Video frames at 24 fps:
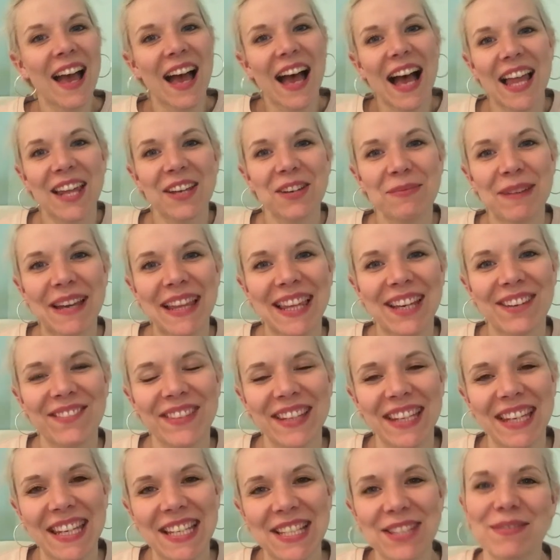Hello my
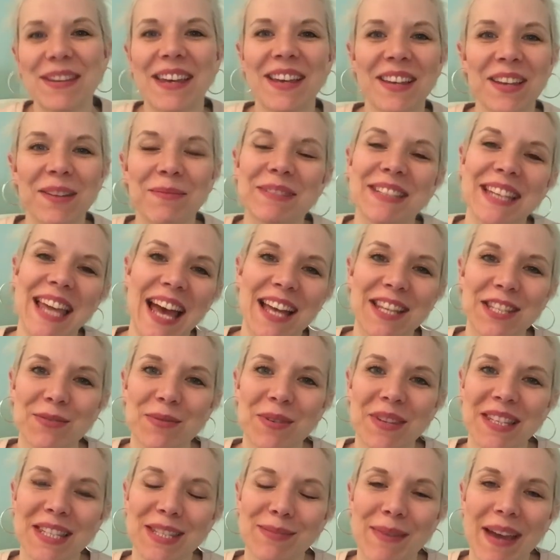lovelies, welcome to
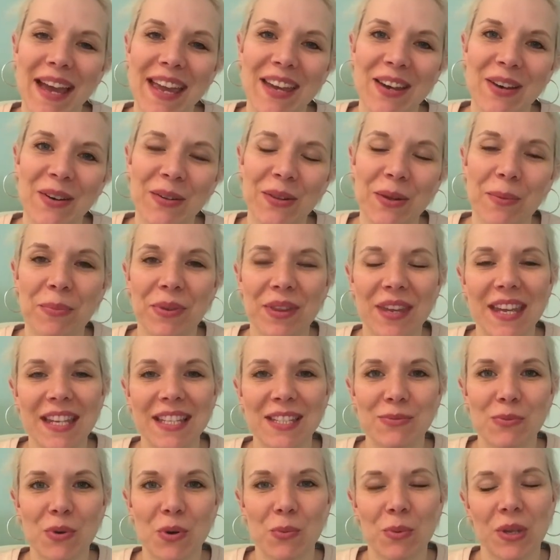Cancer with a Smile, the
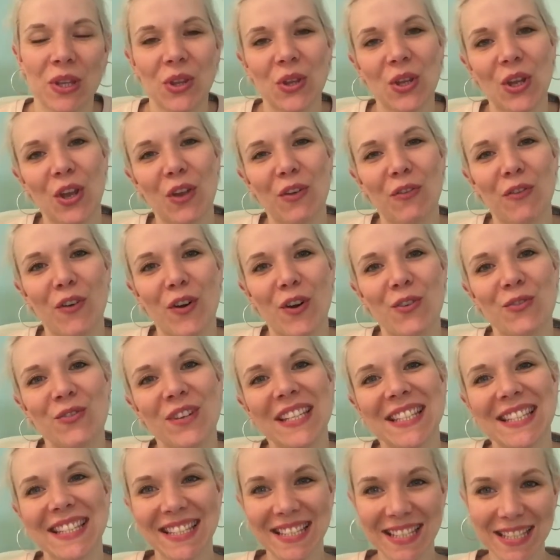place where we look for
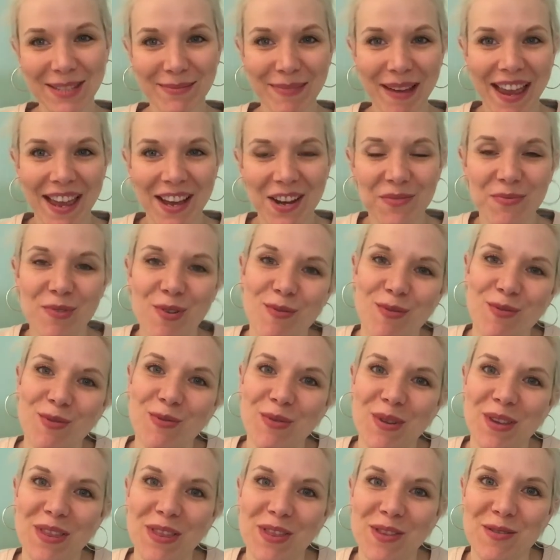reasons to smile where we're
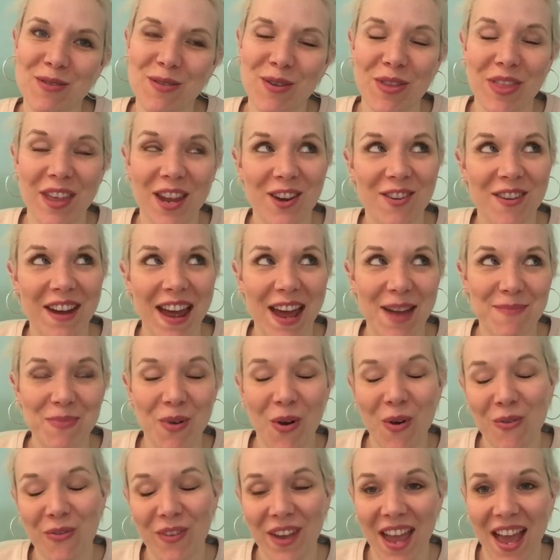going through the crap
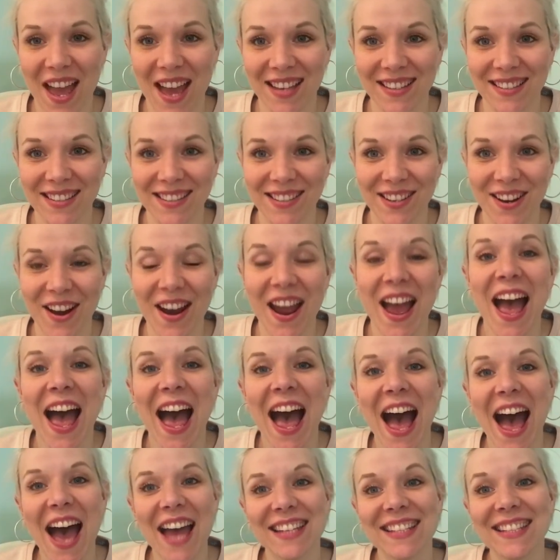of cancer.
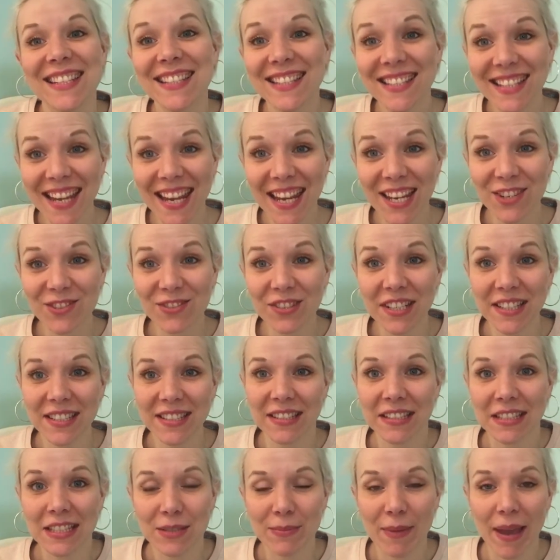And today's
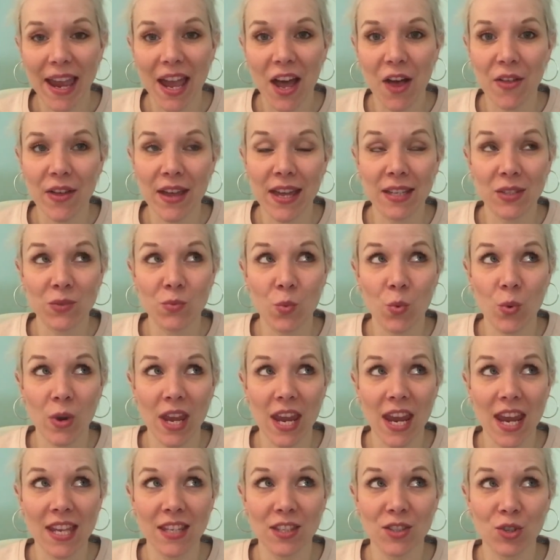reason to smile is
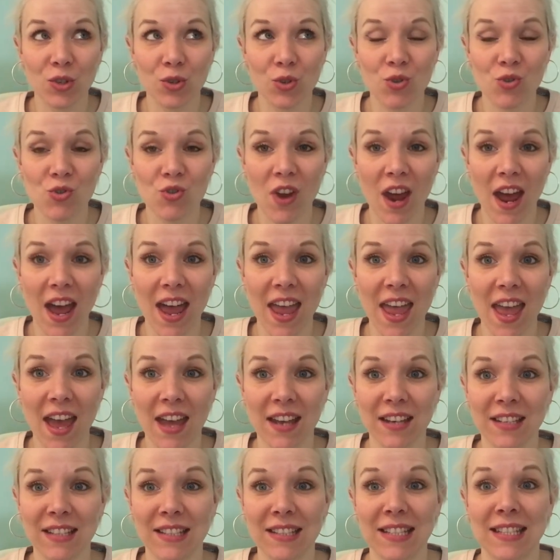ways to try
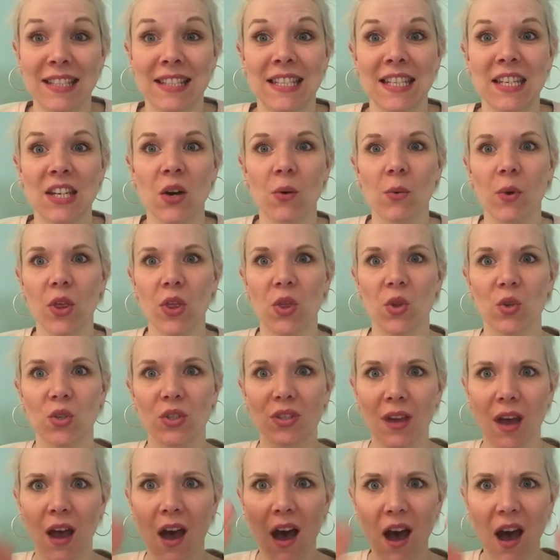and deal with
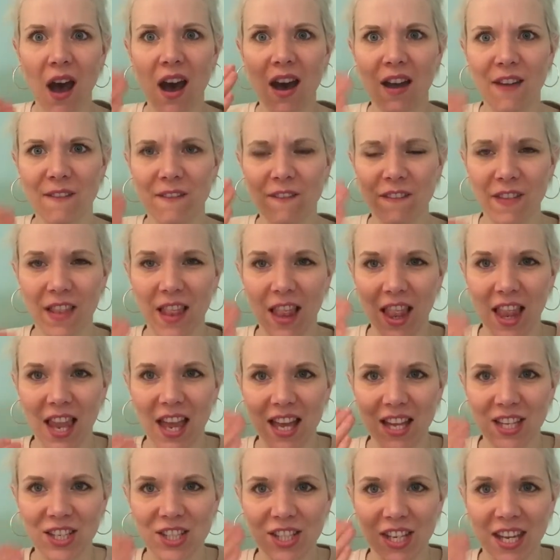those hot
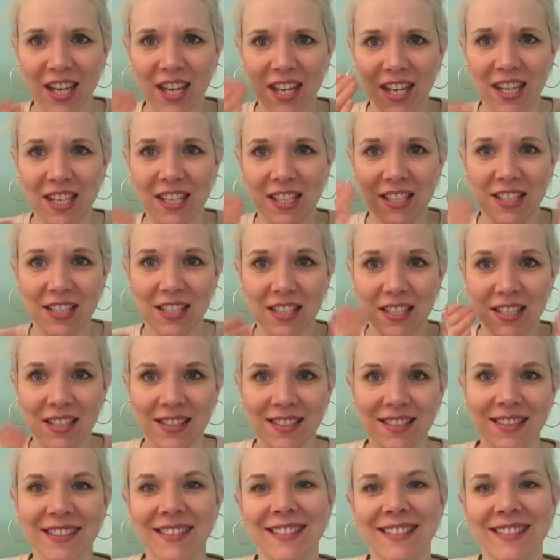flushes.